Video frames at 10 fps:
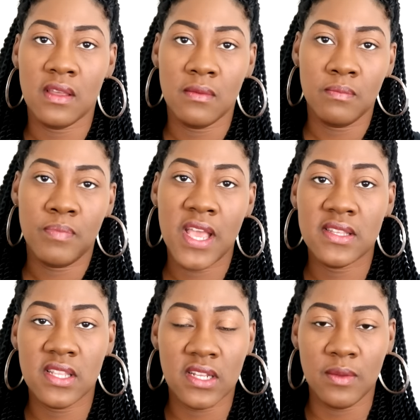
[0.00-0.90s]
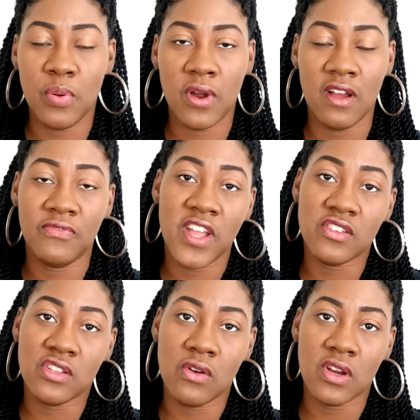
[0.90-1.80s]
Basically, um, Phaedra
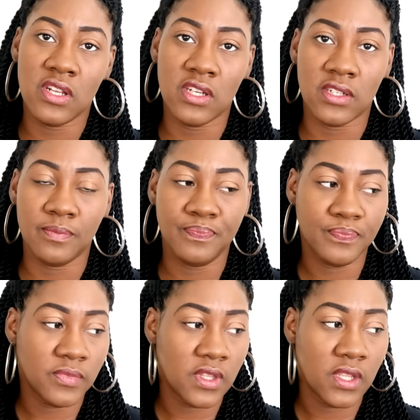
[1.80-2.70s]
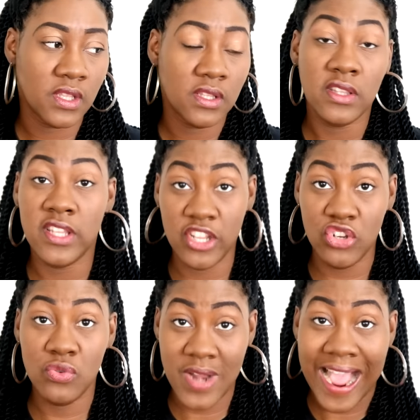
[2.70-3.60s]
told her, look, did
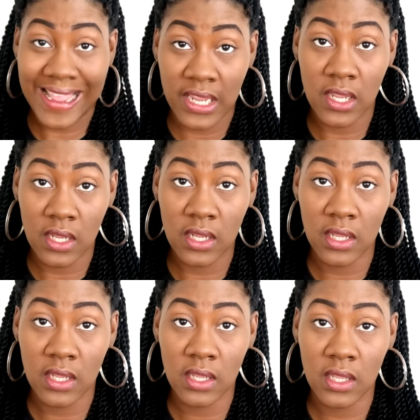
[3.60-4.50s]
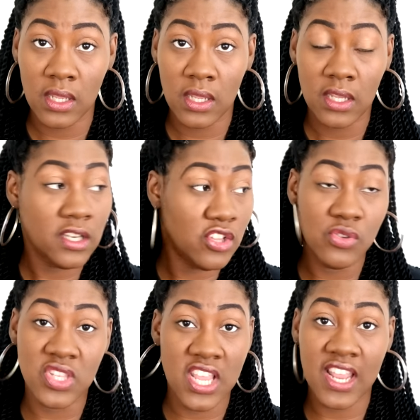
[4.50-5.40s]
you die? Did you
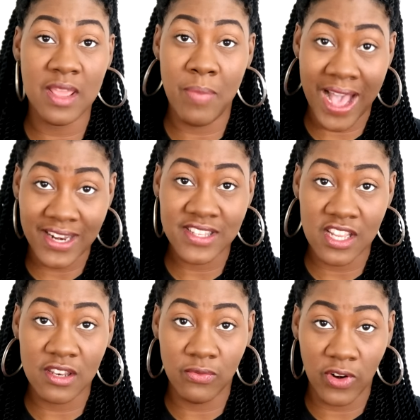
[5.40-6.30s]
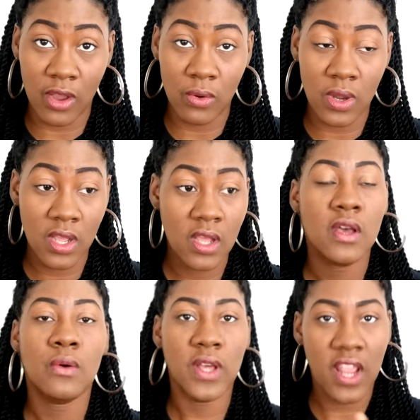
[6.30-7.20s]
see any bodies hit the floor?
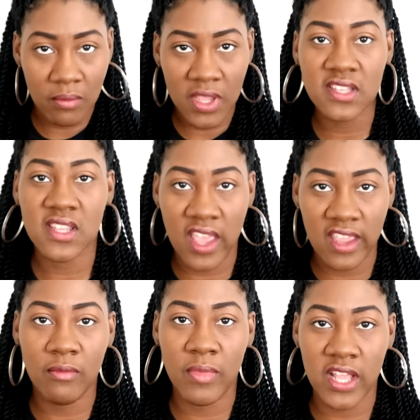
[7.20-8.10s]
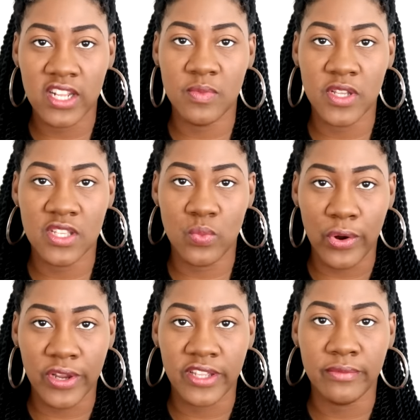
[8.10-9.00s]
Well, that means that anger management is working.